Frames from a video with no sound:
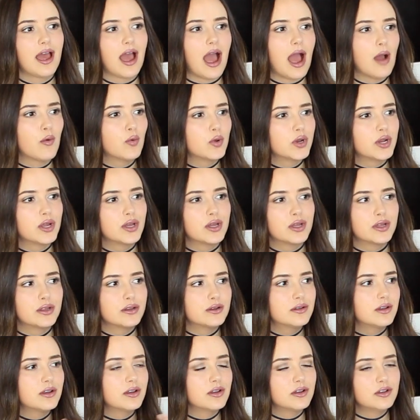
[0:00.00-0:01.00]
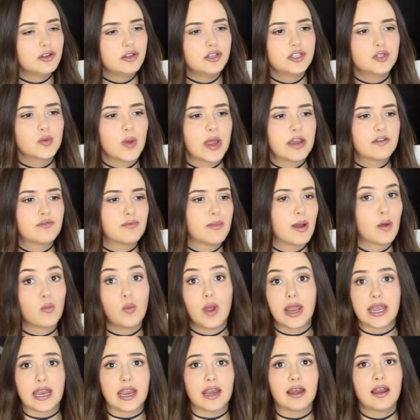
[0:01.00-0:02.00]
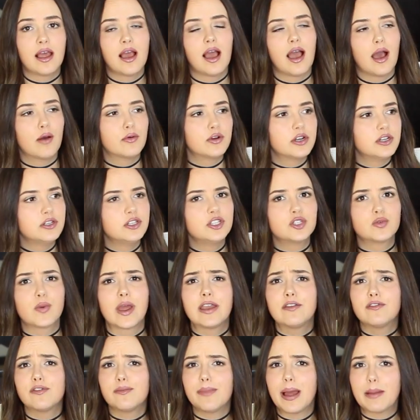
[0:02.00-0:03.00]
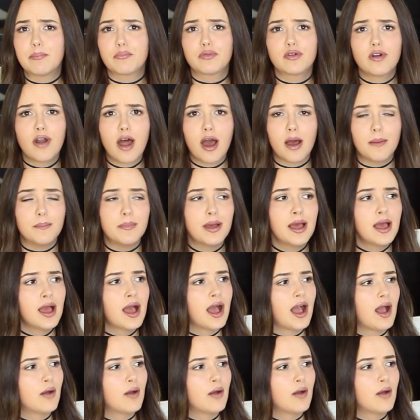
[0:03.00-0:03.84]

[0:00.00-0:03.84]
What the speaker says: I want to lose weight for my wedding. I want to lose weight for my prom.